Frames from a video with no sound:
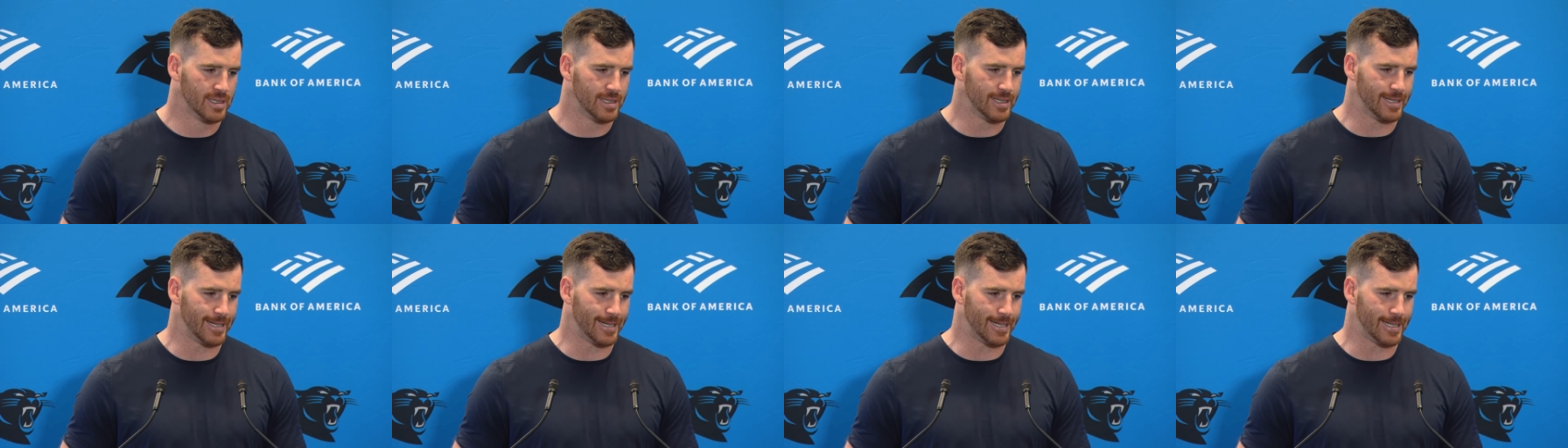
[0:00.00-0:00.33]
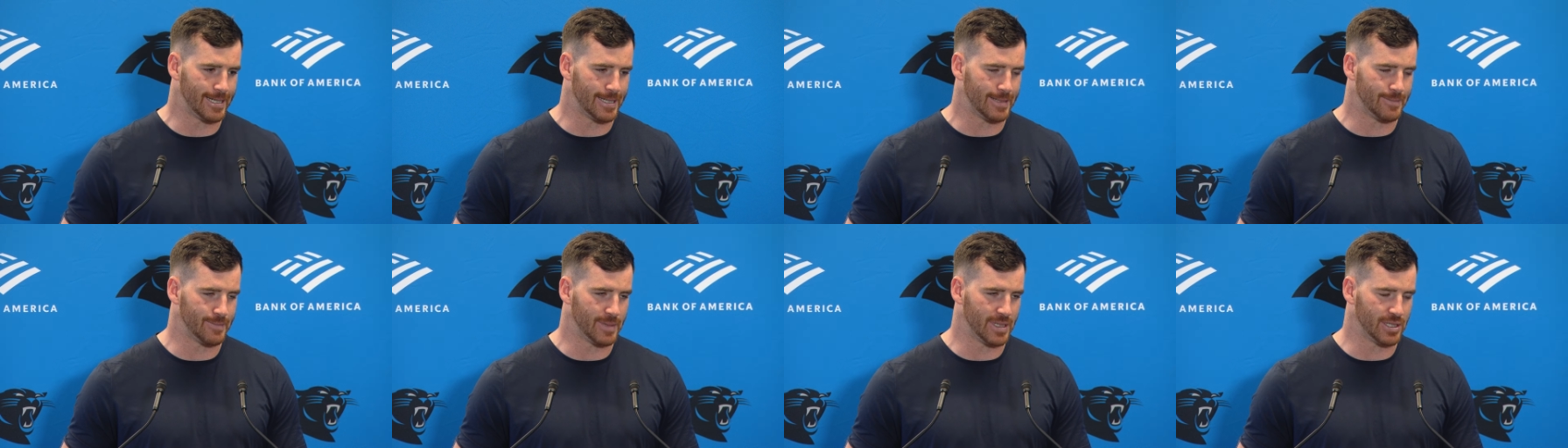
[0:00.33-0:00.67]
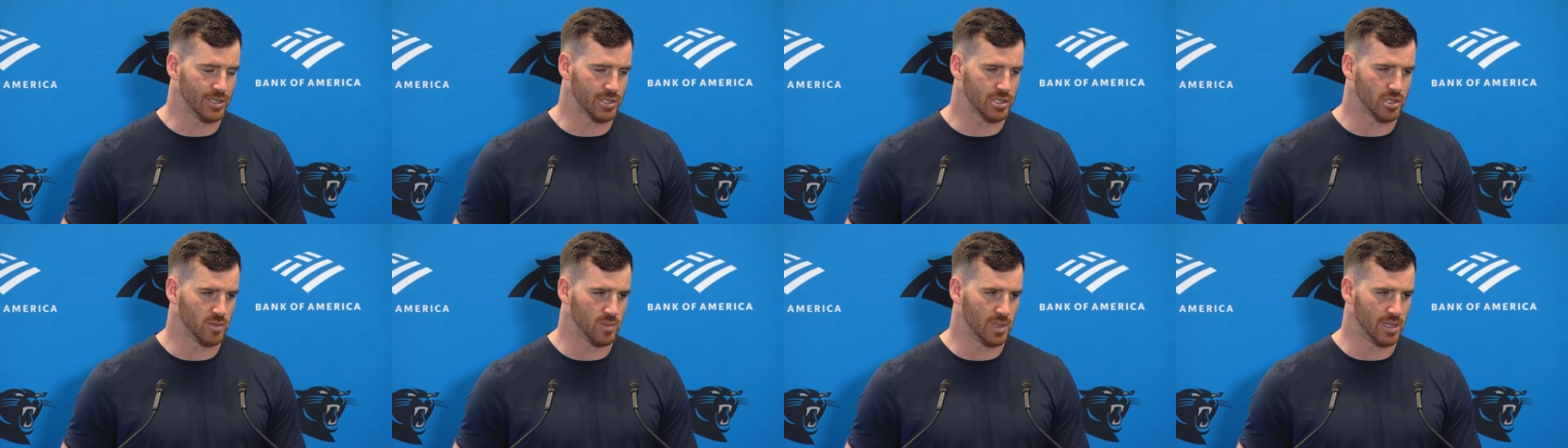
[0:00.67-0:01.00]
and
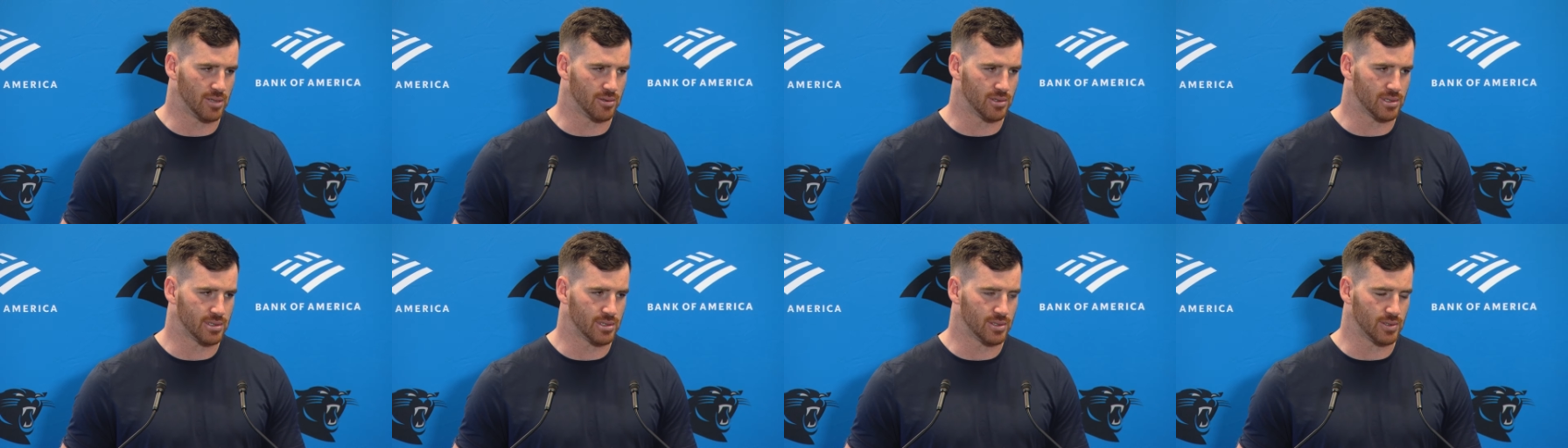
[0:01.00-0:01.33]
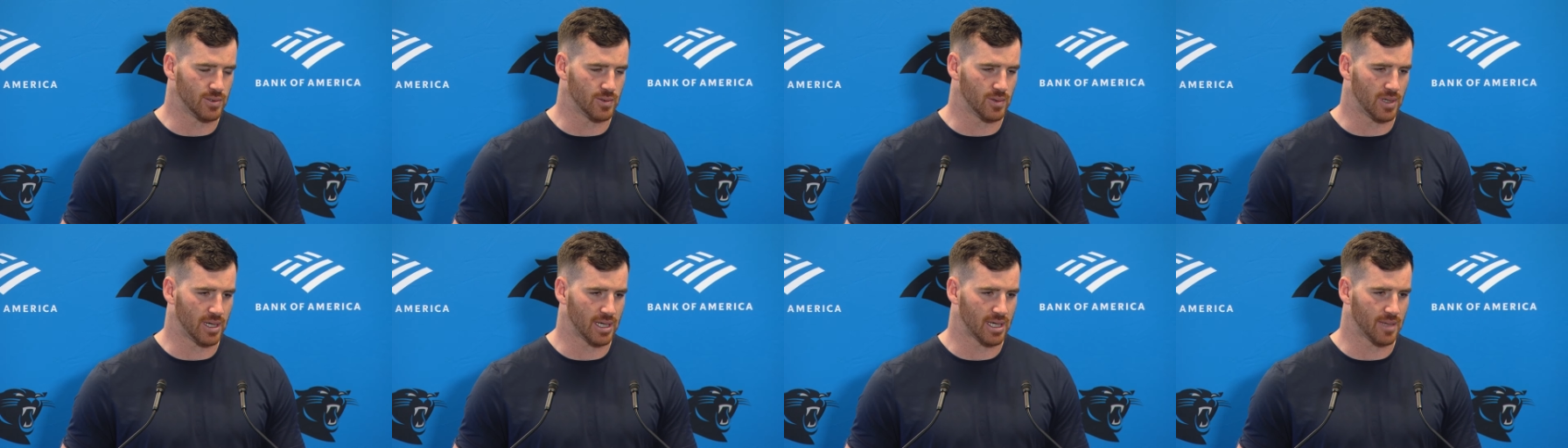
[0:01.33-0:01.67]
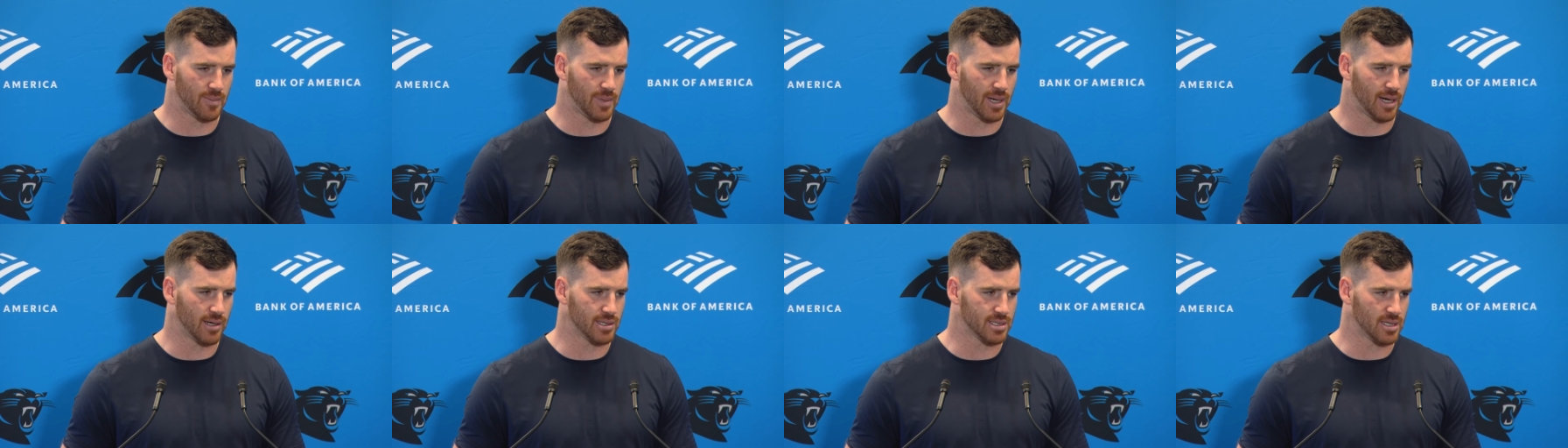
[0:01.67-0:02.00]
just to be able to
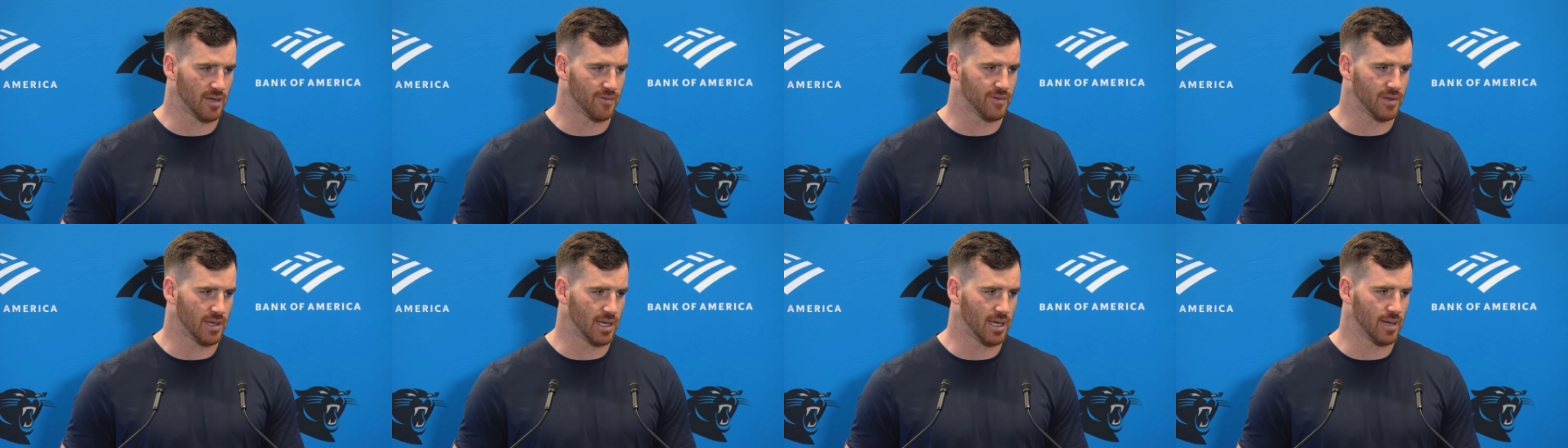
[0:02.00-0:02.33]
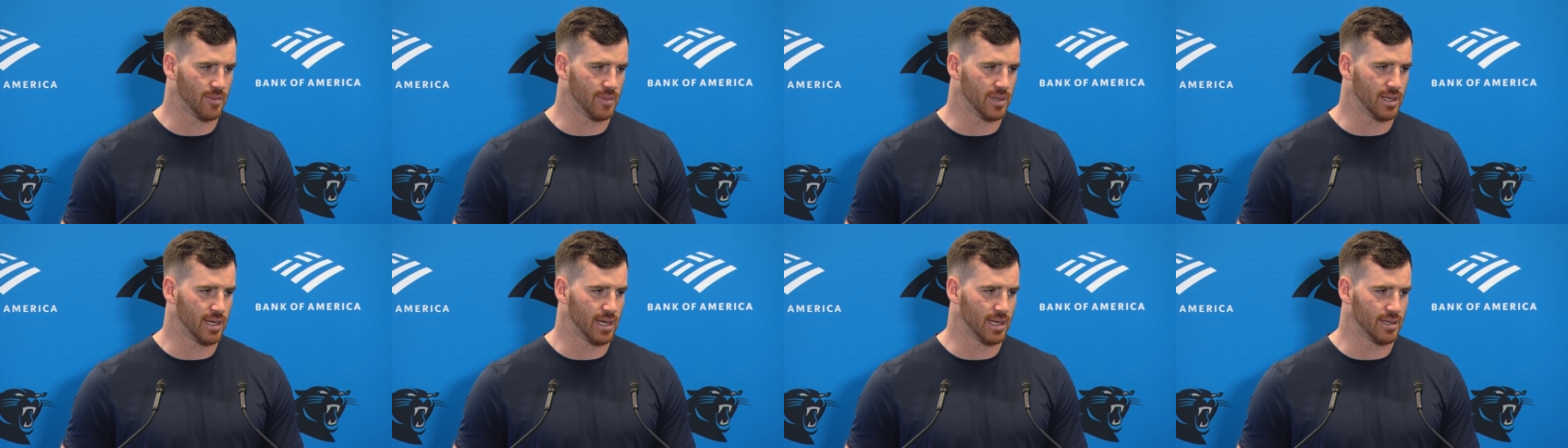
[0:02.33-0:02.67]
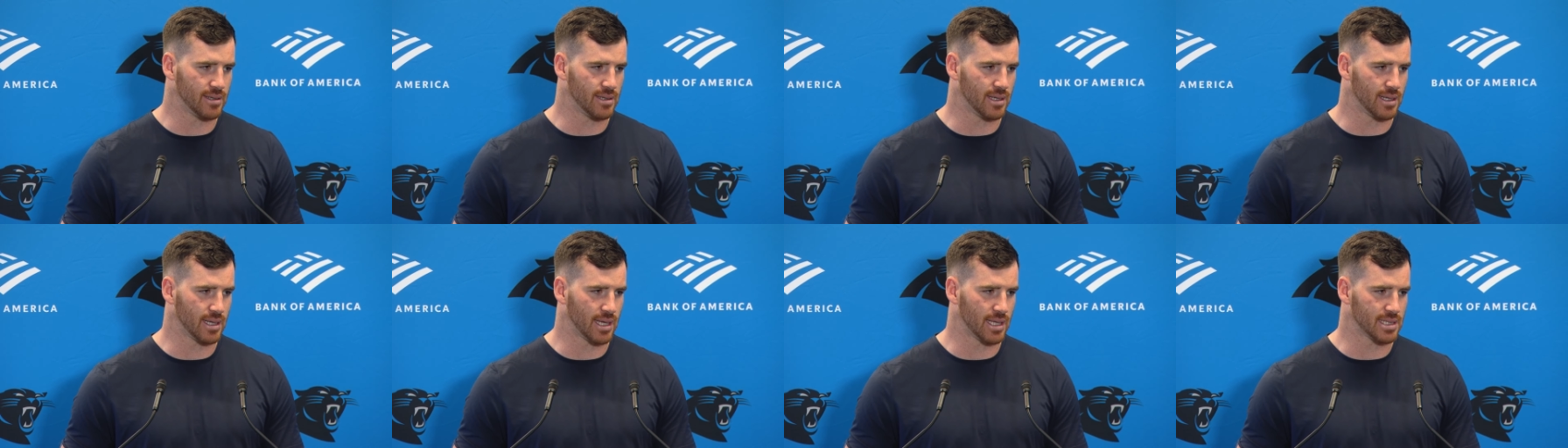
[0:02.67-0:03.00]
compare ourselves to him
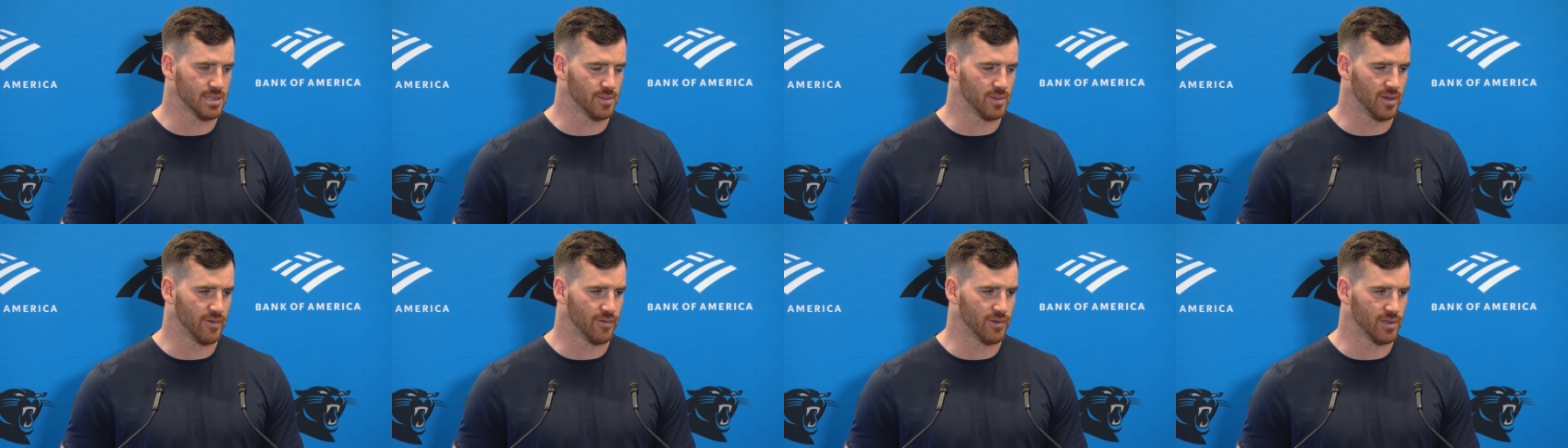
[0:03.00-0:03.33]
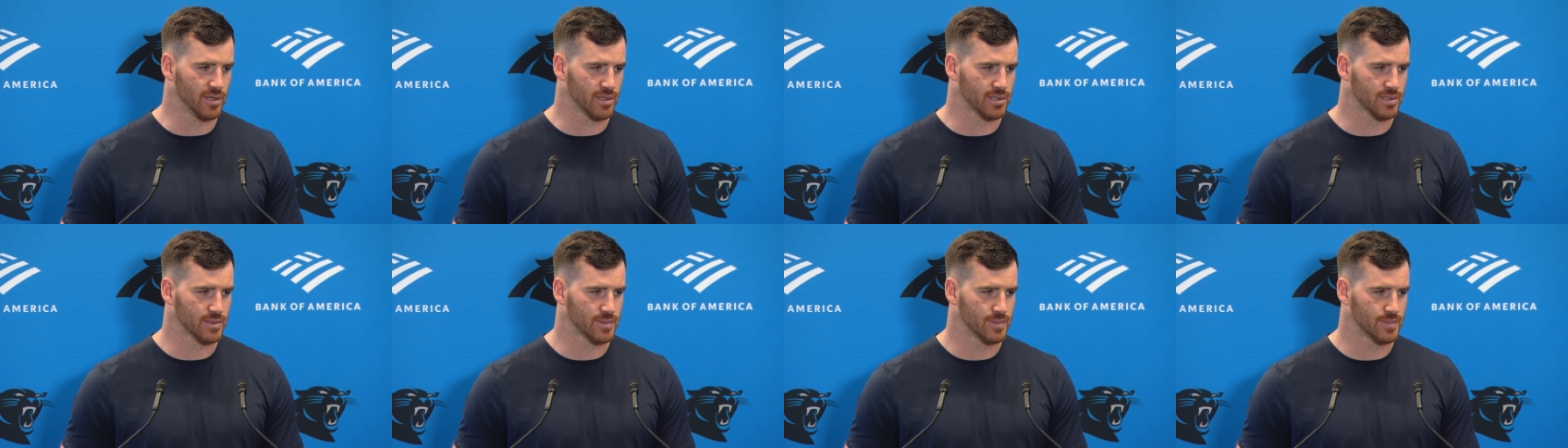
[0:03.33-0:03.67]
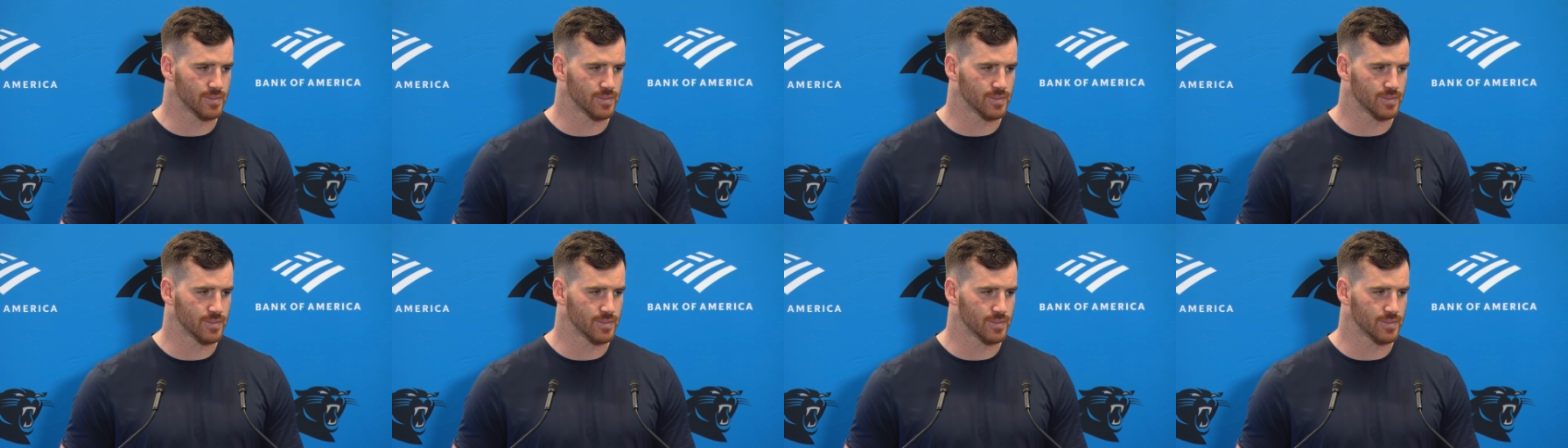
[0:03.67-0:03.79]
and get some different looks.